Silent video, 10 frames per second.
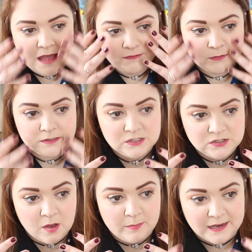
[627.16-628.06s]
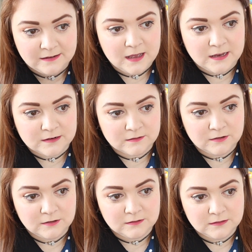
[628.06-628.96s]
everyone's sobbing and you're
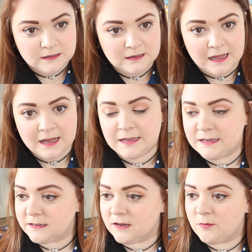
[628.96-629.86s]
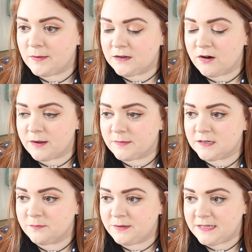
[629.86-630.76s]
all like, oh my god, I'm a
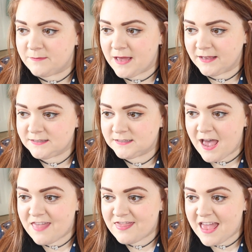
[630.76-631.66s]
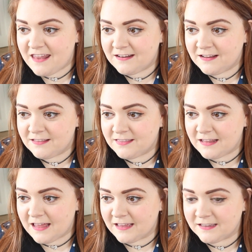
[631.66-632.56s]
complete mess. And then
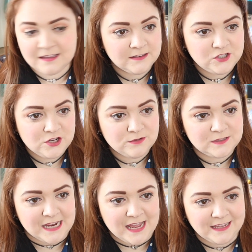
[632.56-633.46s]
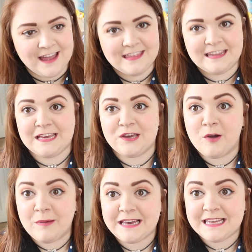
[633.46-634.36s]
they're like, Tuesday. And then they
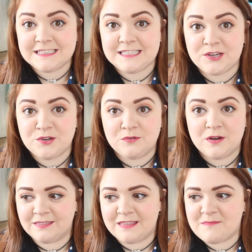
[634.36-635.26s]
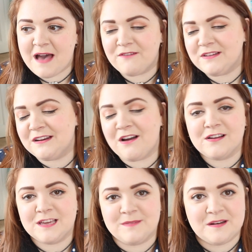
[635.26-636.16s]
go back into them having an
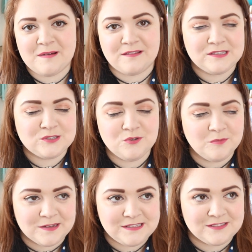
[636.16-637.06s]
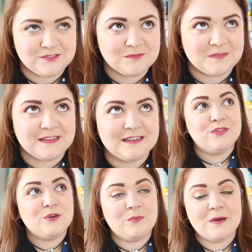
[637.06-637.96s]
argument about the school Bosses or something.
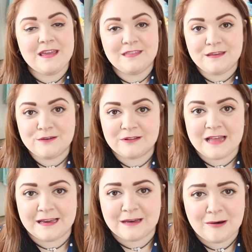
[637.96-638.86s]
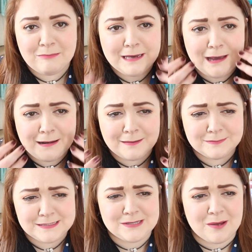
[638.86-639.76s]
The way that you're like, oh my god, I'm
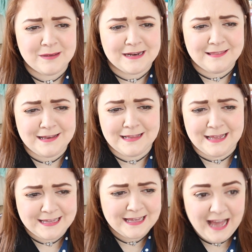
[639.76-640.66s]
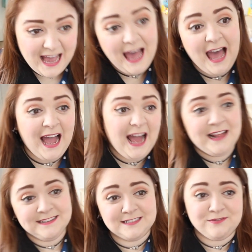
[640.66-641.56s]
sobbing, and then you're like, ha ha
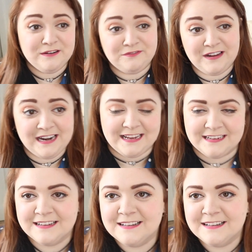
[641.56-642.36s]
ha, this is very funny.